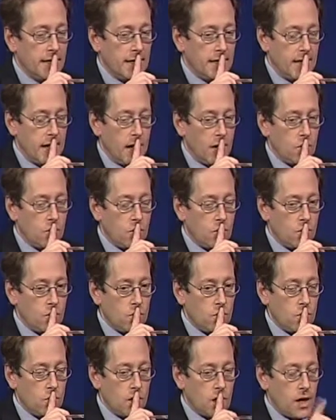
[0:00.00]
Now,
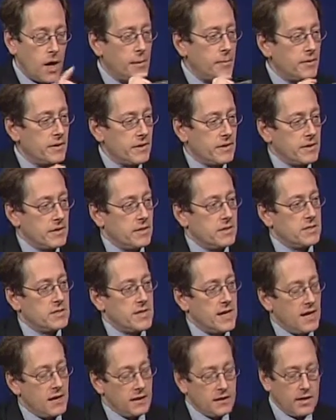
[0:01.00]
a couple of things
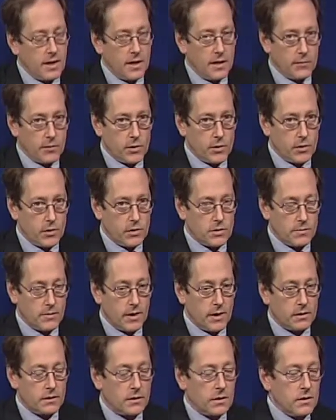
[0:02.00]
that, that I'm curious
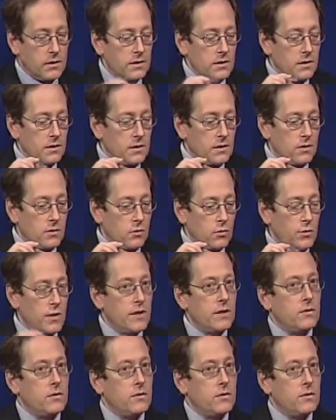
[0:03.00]
about. One